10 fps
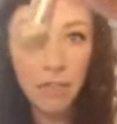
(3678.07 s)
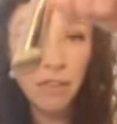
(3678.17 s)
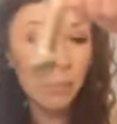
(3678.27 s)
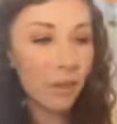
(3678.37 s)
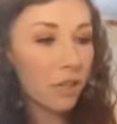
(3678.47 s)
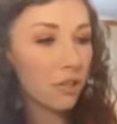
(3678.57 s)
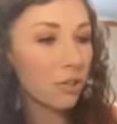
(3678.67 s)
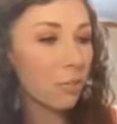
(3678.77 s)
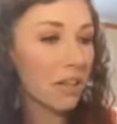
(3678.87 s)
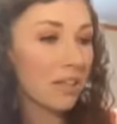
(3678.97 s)
Buffy brush
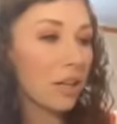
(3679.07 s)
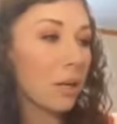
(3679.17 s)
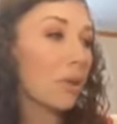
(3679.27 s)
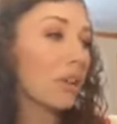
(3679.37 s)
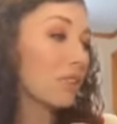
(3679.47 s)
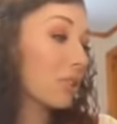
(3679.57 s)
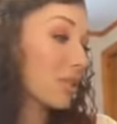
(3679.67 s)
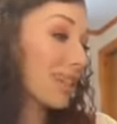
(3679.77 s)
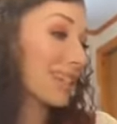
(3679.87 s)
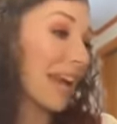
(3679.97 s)
through Mascara Beauty. So
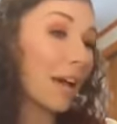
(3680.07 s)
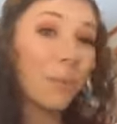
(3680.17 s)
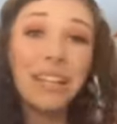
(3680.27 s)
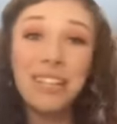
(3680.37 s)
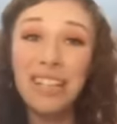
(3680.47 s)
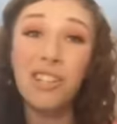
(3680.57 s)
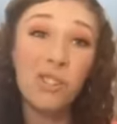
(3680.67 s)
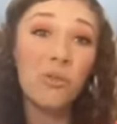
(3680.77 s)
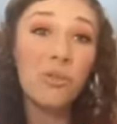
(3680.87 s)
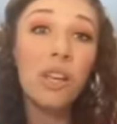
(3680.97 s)
today we did
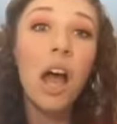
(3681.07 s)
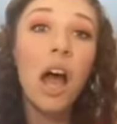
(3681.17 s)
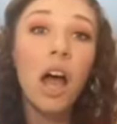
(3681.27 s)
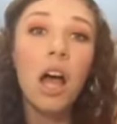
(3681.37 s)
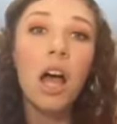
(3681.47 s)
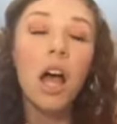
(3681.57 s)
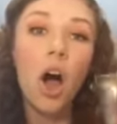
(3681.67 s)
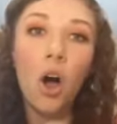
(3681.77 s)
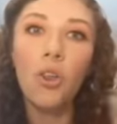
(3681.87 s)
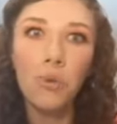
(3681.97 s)
use
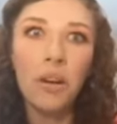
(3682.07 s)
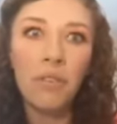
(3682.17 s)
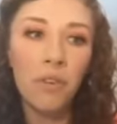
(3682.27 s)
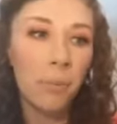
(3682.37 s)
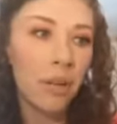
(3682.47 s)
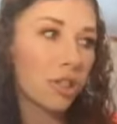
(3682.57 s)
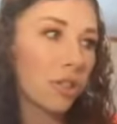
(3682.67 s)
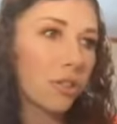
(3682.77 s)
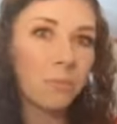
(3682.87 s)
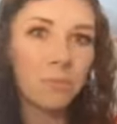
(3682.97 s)
all three of our
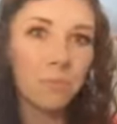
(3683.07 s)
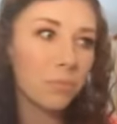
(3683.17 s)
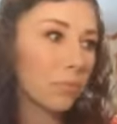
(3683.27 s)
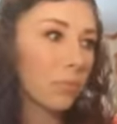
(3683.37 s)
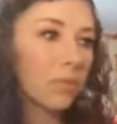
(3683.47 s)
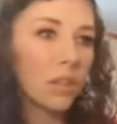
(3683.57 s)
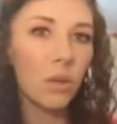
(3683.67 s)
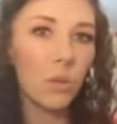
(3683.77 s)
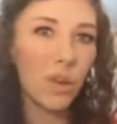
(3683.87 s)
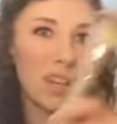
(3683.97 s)
brushes.
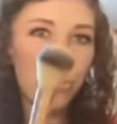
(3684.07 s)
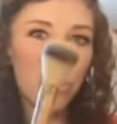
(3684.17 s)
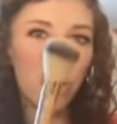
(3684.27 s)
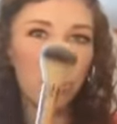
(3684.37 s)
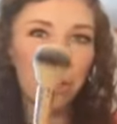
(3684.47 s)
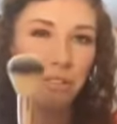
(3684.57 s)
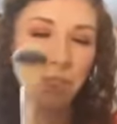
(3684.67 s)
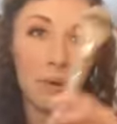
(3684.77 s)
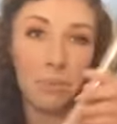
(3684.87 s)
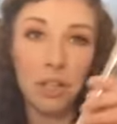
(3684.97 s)
We used our
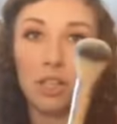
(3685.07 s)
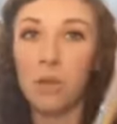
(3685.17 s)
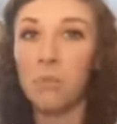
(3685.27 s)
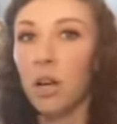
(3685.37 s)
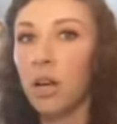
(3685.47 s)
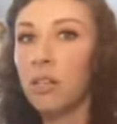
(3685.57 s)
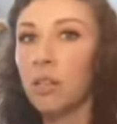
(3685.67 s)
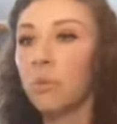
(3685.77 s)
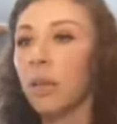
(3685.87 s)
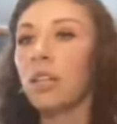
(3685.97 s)
blush and
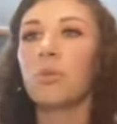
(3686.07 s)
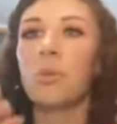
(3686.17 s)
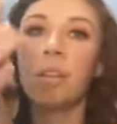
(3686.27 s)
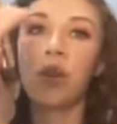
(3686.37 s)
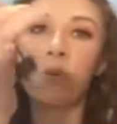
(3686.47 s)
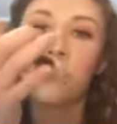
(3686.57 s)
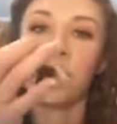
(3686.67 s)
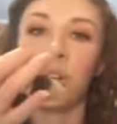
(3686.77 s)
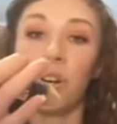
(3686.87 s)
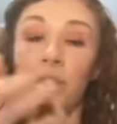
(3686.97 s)
bronzer brush. We
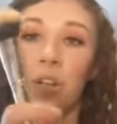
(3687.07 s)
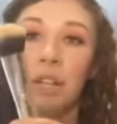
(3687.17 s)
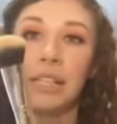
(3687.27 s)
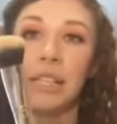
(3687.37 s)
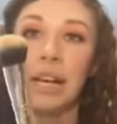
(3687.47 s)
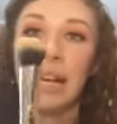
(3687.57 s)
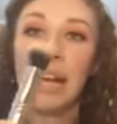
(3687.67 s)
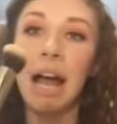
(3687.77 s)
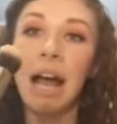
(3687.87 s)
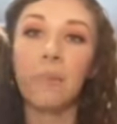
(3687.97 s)
used our
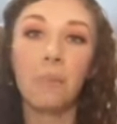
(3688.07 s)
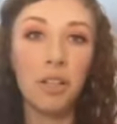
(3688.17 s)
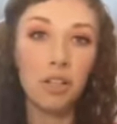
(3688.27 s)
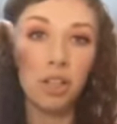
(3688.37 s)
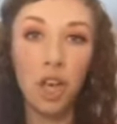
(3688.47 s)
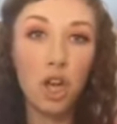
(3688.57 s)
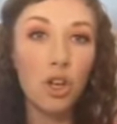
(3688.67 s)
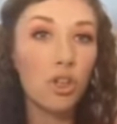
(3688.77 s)
30-second hack brush